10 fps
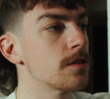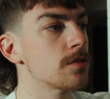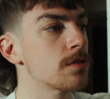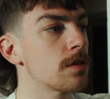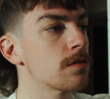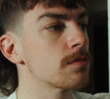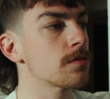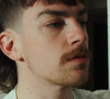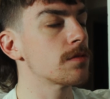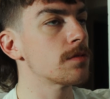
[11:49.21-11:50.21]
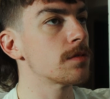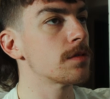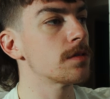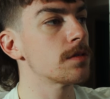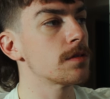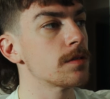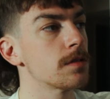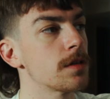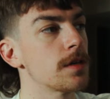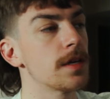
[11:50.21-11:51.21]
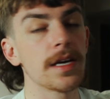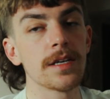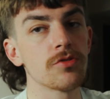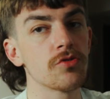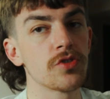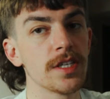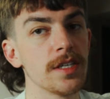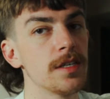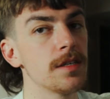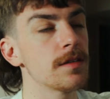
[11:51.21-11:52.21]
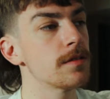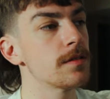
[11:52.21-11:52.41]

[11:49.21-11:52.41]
So, as you see,